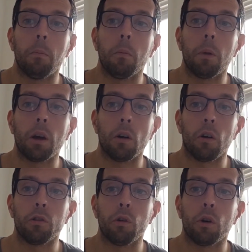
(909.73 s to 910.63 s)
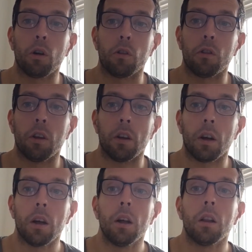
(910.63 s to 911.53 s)
We could also consider
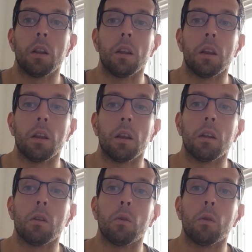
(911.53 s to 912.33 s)
the